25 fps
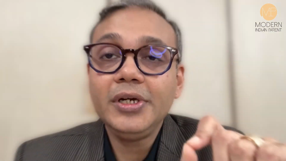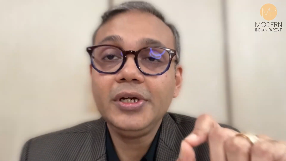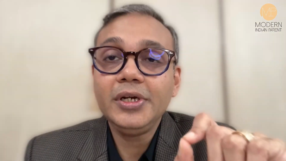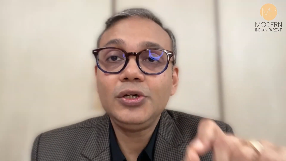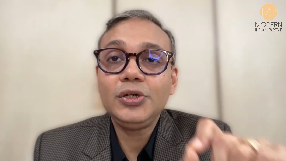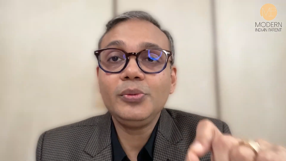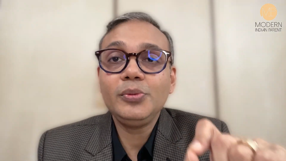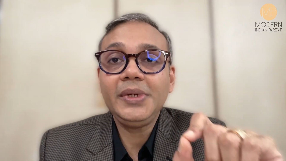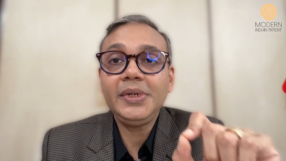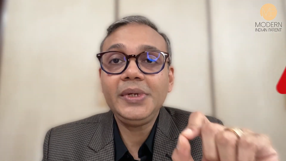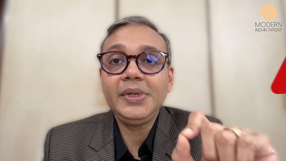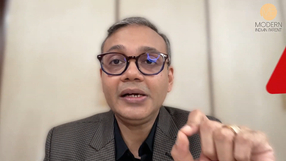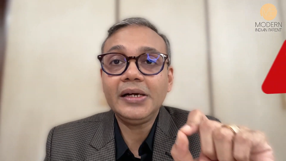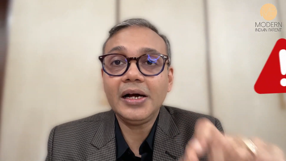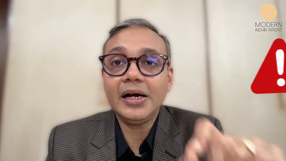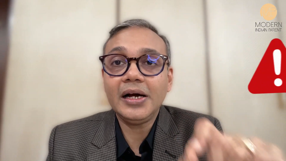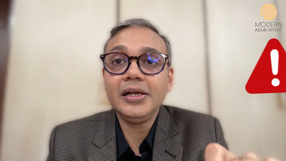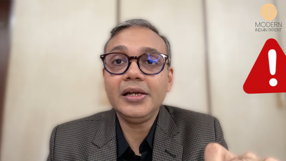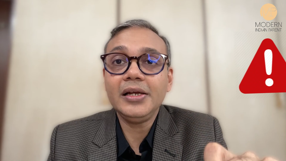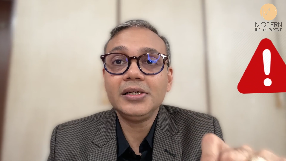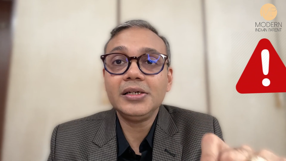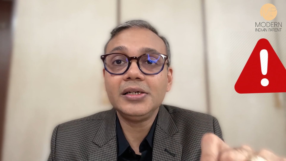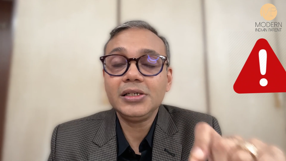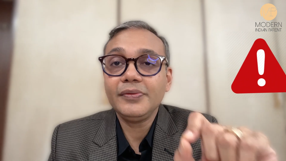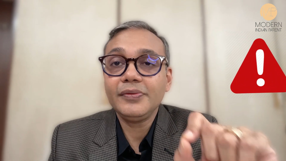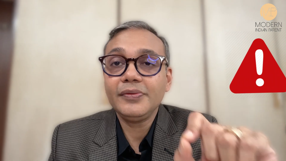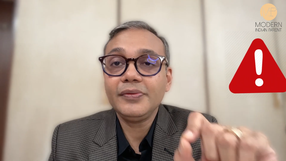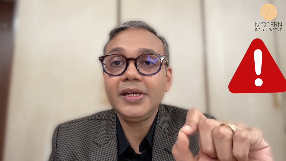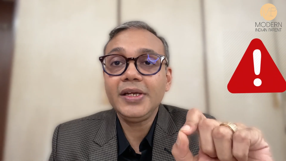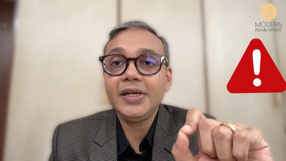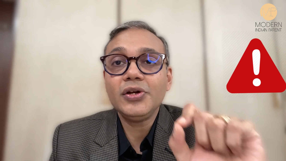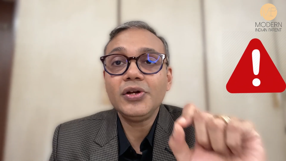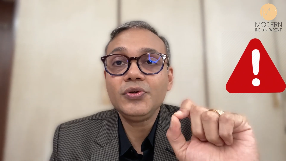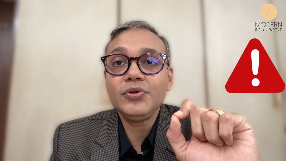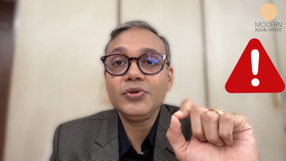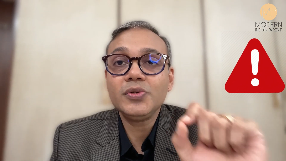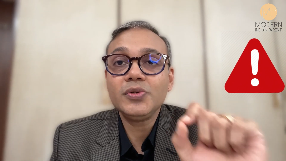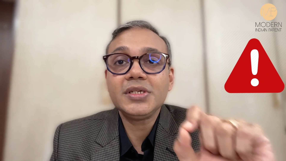need to be alert when
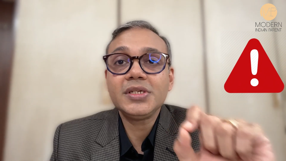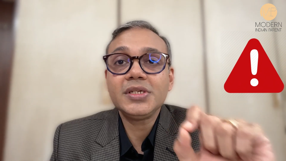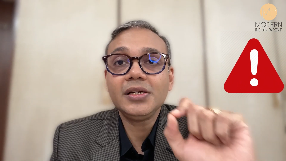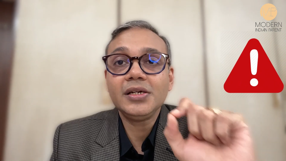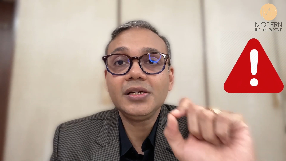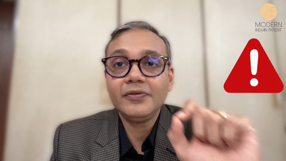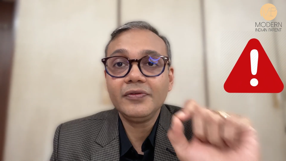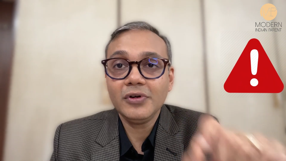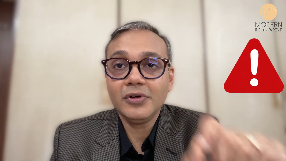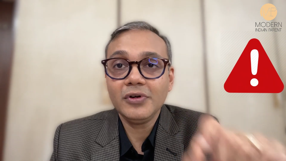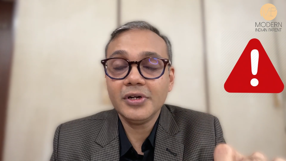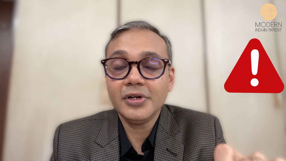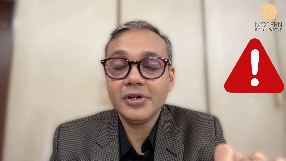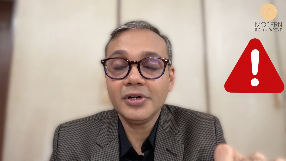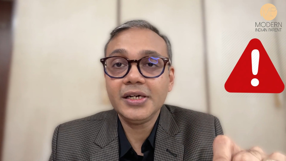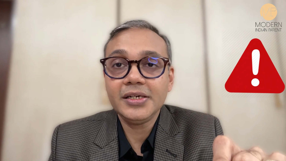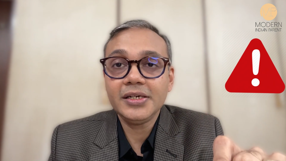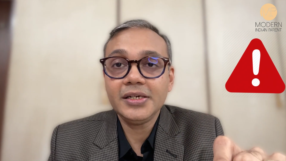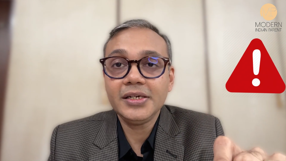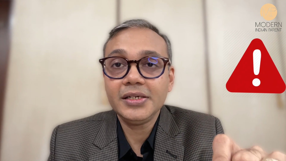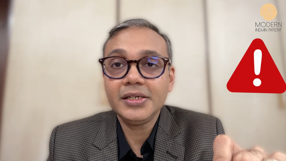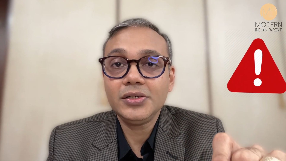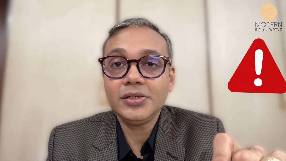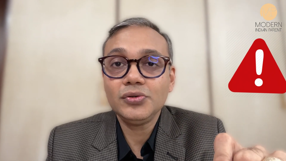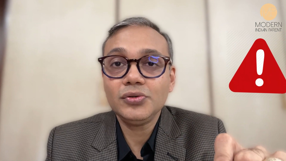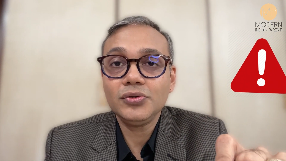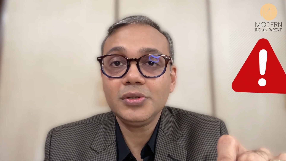you're using a fluoridated